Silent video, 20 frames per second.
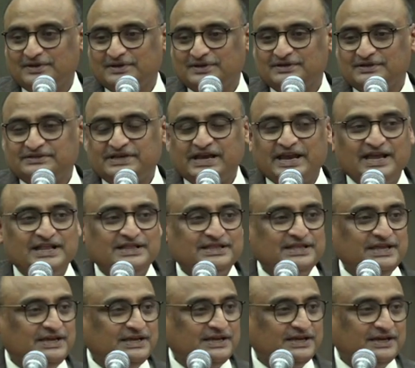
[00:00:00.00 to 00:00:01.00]
Second
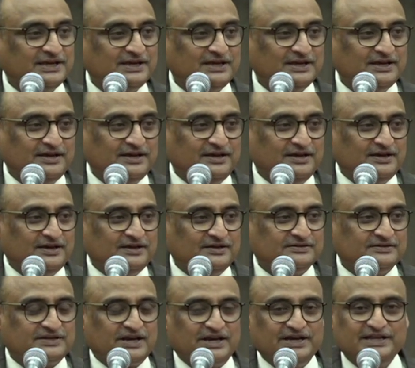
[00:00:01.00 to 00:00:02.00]
thing,
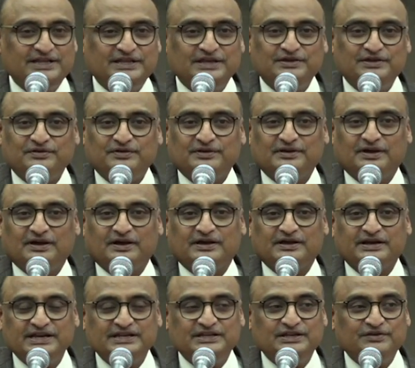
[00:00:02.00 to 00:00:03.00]

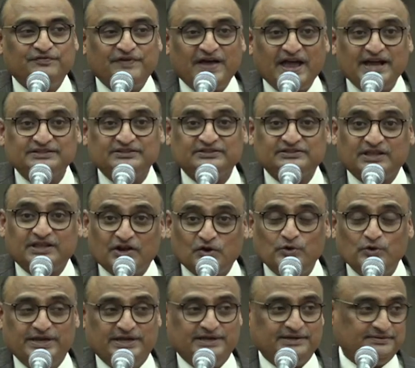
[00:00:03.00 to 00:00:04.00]
read the facts
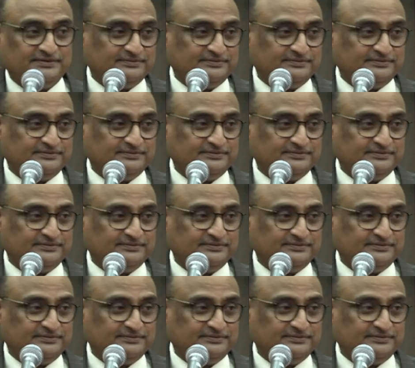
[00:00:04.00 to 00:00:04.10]
thoroughly.